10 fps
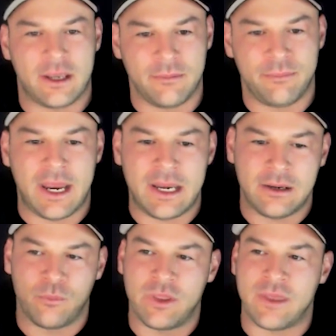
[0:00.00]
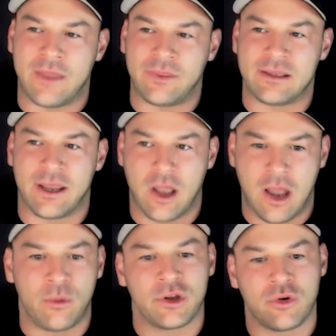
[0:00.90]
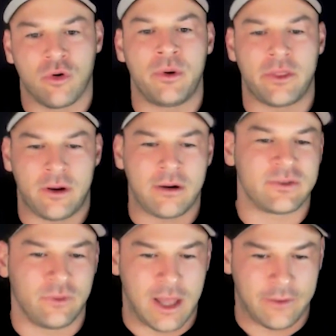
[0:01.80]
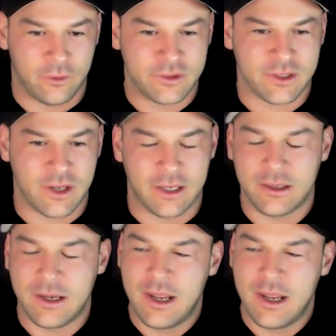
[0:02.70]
they're competing. And with that, they like, I want to grow in other areas of life alongside it.